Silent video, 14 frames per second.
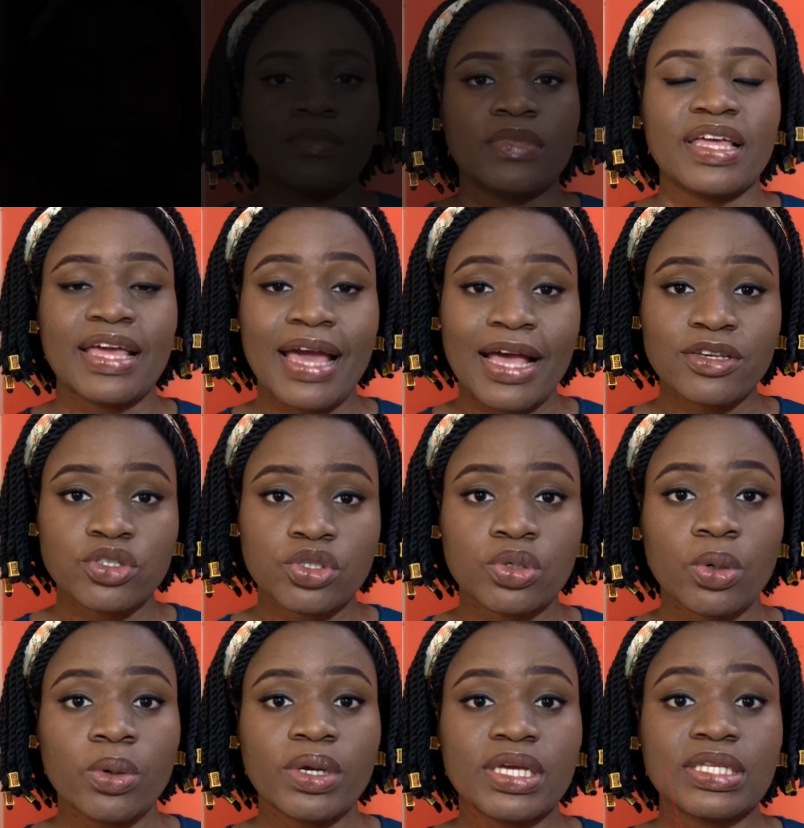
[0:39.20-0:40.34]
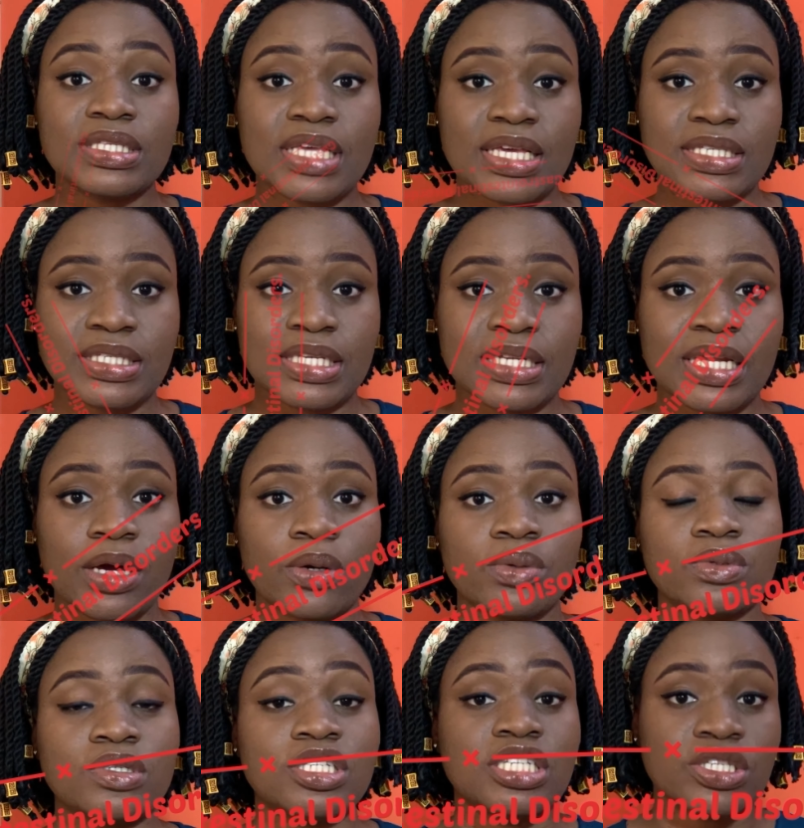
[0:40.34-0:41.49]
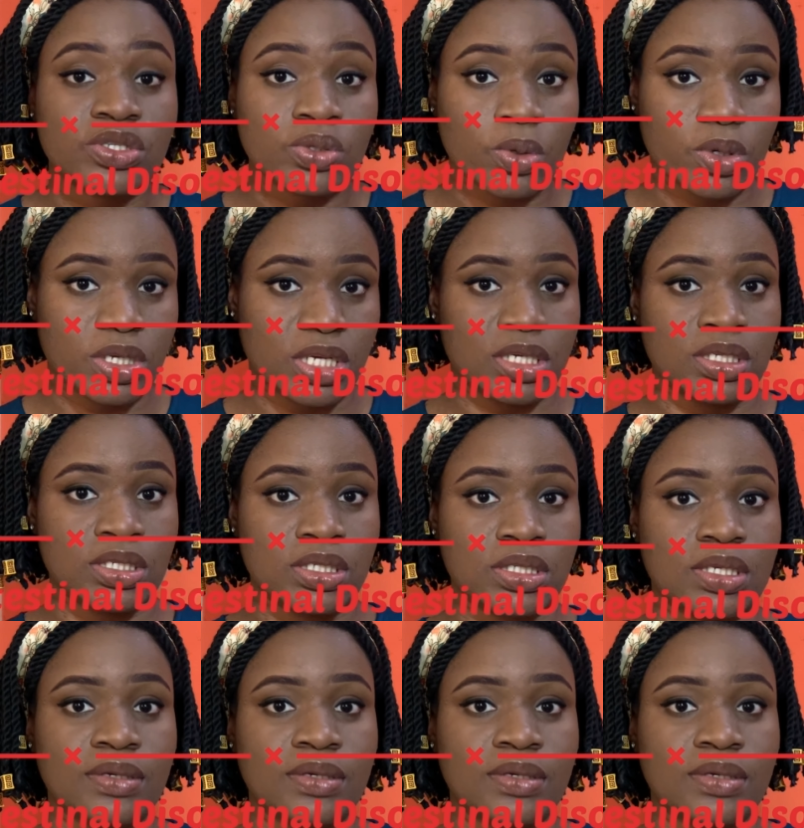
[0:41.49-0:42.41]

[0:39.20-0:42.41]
Gastrointestinal disorders.